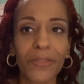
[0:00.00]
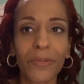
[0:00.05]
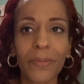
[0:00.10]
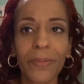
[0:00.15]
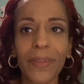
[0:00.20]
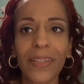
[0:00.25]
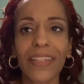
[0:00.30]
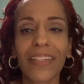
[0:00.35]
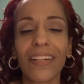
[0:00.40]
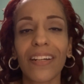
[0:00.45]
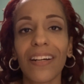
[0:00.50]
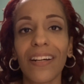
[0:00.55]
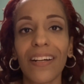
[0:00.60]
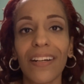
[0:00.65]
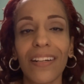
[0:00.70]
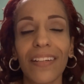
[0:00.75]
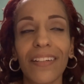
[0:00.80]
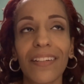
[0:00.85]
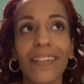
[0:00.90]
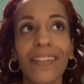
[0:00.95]
Oh my
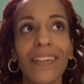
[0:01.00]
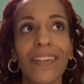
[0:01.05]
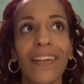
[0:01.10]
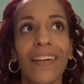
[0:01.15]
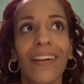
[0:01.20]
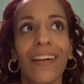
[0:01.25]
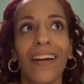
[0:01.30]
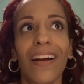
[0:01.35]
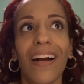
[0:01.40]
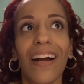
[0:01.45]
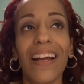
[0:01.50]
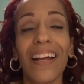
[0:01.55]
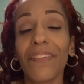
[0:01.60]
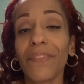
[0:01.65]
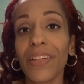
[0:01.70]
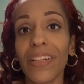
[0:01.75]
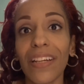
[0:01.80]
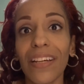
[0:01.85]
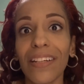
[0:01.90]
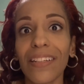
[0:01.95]
god. I have
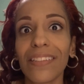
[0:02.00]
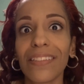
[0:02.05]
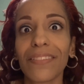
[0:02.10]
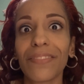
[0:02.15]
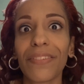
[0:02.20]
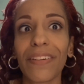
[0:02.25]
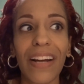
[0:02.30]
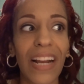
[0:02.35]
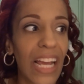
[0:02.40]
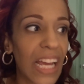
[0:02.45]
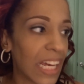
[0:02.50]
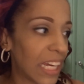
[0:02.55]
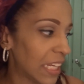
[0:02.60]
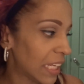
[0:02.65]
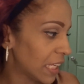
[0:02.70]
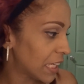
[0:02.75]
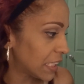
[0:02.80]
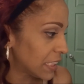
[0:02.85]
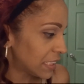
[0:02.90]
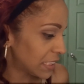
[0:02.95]
a lot of different
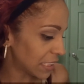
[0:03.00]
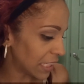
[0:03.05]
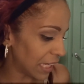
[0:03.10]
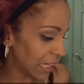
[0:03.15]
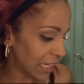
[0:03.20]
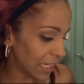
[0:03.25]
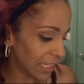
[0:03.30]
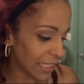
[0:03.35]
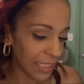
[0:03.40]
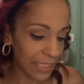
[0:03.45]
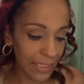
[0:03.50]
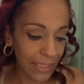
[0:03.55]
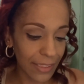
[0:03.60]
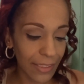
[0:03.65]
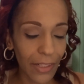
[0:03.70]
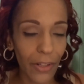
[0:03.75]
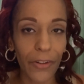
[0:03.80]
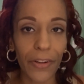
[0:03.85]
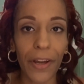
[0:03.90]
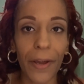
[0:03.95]
highlights, guys.
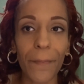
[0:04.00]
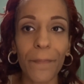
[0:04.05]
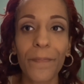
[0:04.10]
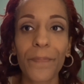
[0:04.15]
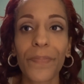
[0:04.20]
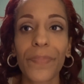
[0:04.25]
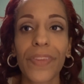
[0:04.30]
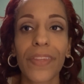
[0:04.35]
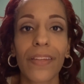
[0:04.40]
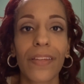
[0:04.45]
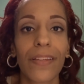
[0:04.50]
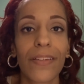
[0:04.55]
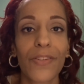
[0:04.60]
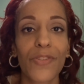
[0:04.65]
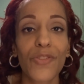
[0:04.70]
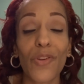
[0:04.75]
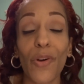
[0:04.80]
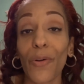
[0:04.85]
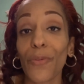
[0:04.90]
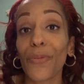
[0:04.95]
Okay.
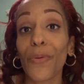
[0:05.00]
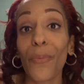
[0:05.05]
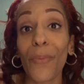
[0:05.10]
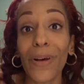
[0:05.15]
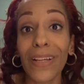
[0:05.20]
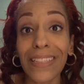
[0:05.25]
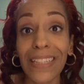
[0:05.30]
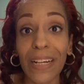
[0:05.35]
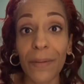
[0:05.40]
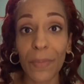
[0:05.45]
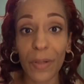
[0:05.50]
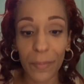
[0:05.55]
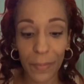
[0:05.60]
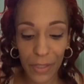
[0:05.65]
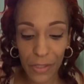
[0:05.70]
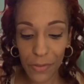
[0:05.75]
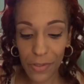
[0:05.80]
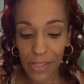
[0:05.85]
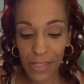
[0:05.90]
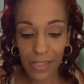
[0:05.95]
So, the one that I'm going to
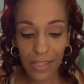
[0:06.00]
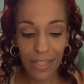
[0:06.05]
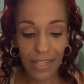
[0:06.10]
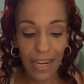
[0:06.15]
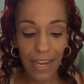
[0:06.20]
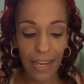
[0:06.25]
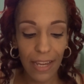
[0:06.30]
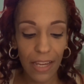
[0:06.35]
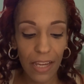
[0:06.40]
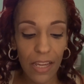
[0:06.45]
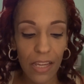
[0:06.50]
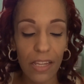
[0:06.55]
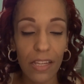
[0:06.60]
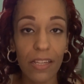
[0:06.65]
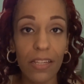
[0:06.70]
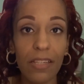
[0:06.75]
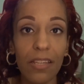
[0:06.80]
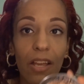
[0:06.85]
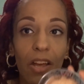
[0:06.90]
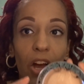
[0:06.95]
be using today
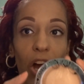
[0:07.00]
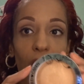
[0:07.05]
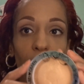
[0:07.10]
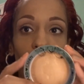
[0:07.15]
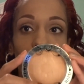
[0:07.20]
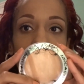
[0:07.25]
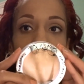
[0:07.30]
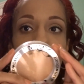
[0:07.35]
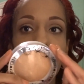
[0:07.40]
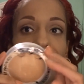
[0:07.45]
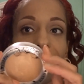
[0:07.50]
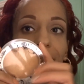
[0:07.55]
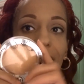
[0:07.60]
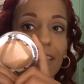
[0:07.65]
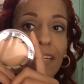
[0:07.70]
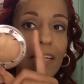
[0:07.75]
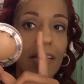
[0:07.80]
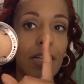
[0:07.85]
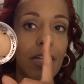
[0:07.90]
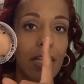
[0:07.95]
is Hard
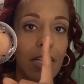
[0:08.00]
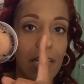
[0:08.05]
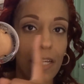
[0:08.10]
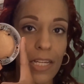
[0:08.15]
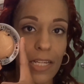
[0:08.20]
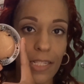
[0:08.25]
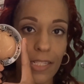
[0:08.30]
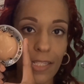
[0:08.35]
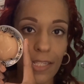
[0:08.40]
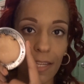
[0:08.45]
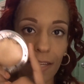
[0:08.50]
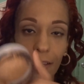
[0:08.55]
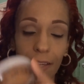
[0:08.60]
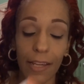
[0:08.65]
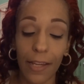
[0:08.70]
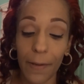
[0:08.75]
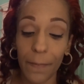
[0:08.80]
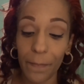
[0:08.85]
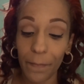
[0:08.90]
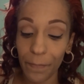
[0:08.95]
Candy Tiki.